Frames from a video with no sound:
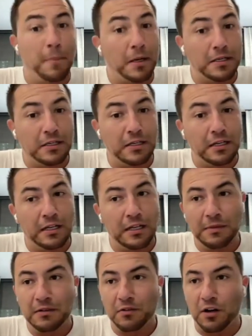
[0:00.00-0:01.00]
But
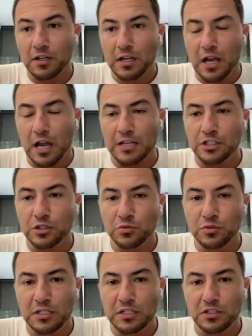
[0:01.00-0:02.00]
let me run. I
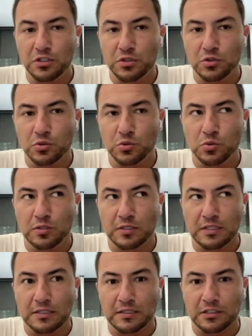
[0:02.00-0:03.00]
do need to
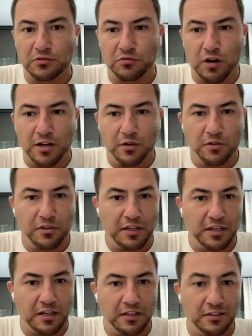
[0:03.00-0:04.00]
get this rhino
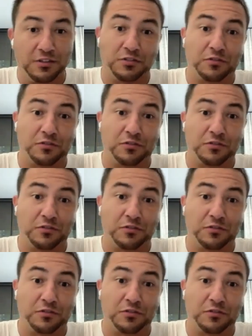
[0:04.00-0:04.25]
thing